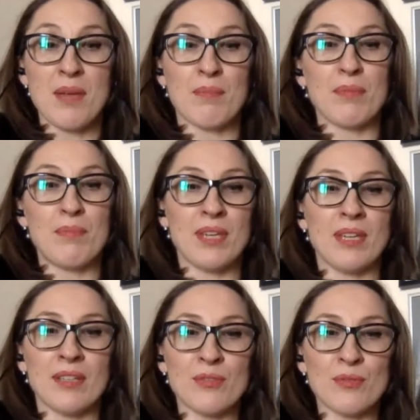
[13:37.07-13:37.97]
But
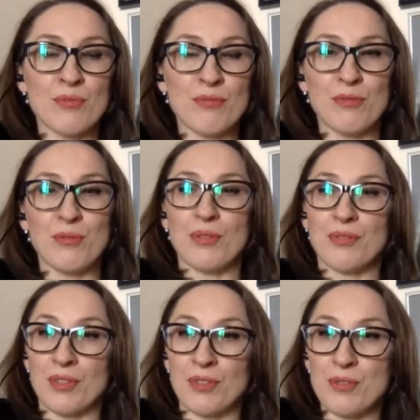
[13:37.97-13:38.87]
being in a room full
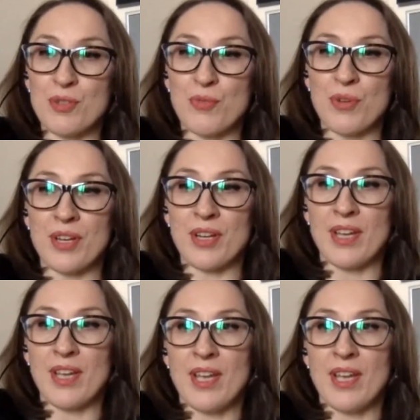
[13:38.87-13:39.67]
of girls where